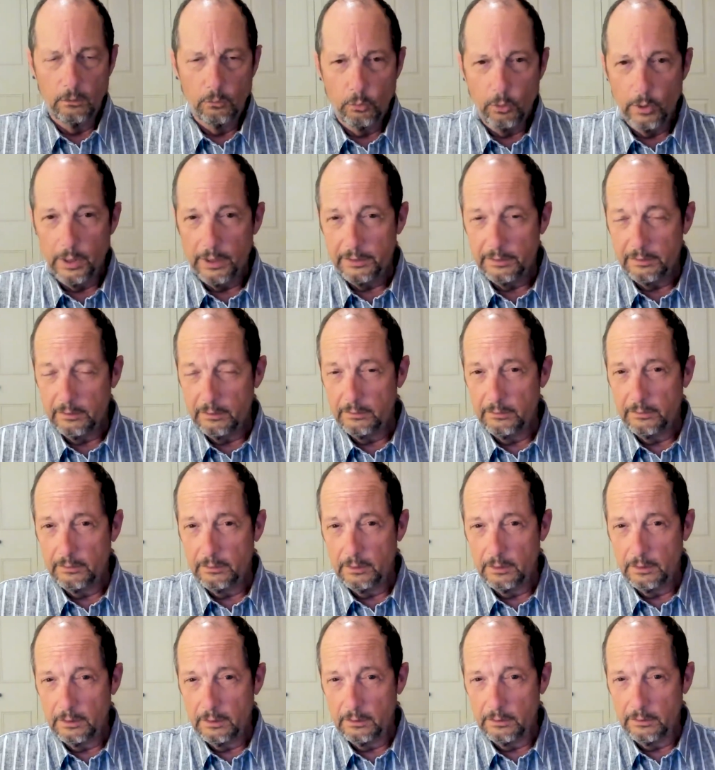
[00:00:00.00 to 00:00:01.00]
When
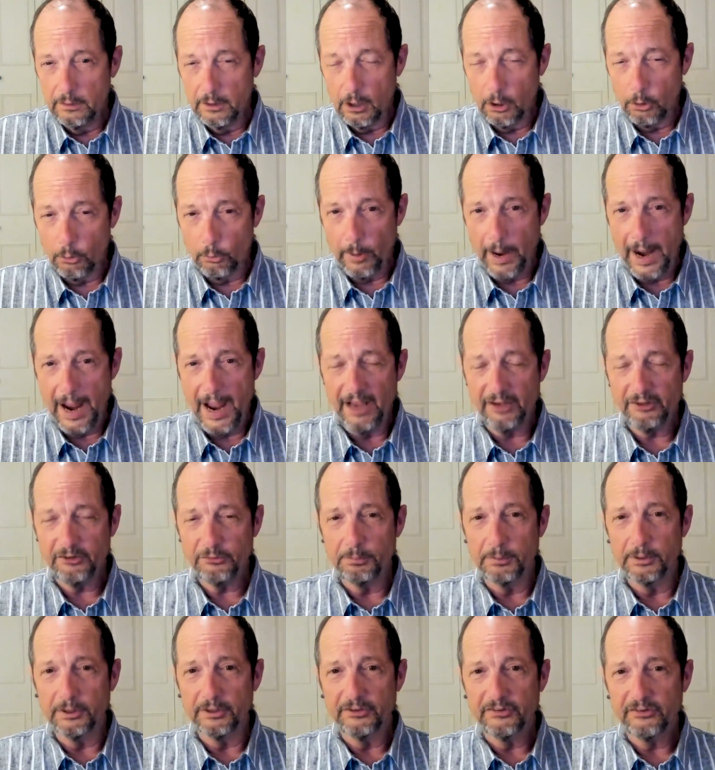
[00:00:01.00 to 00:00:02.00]

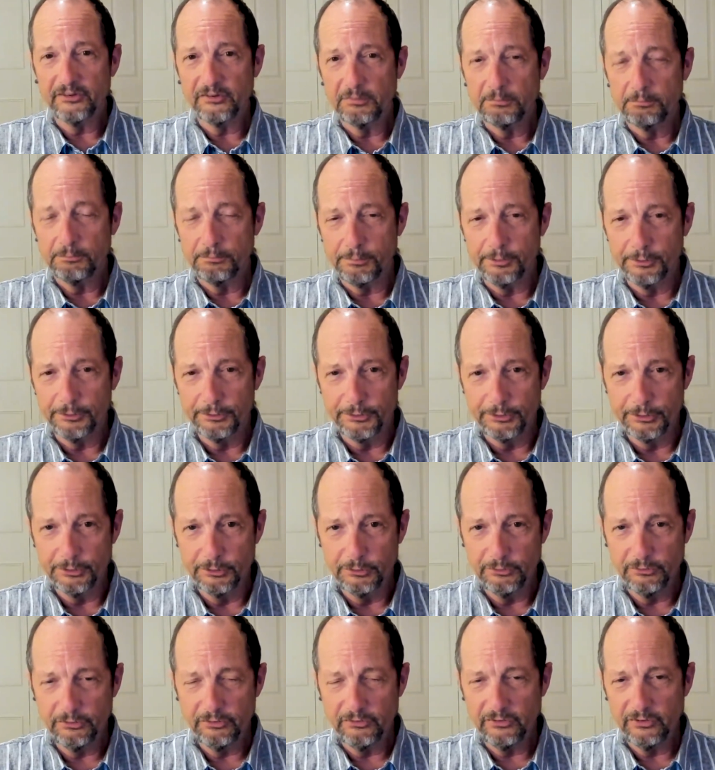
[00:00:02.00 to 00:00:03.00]
Erasmus
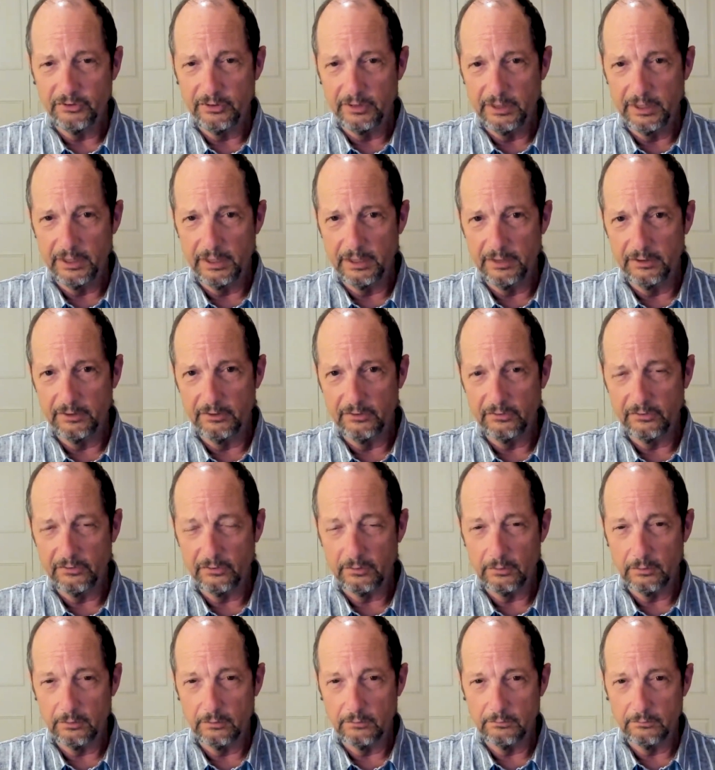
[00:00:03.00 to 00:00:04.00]
produced
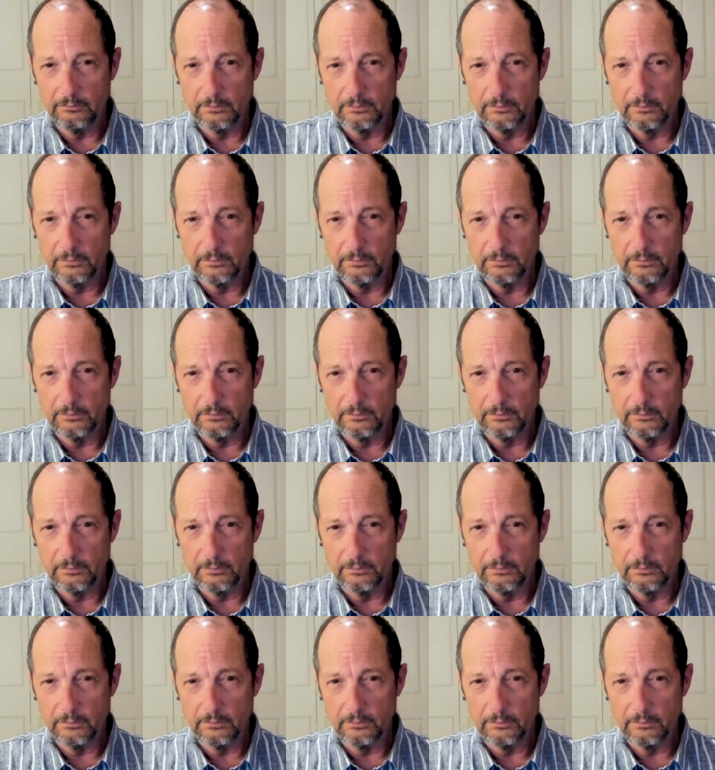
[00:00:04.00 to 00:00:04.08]
his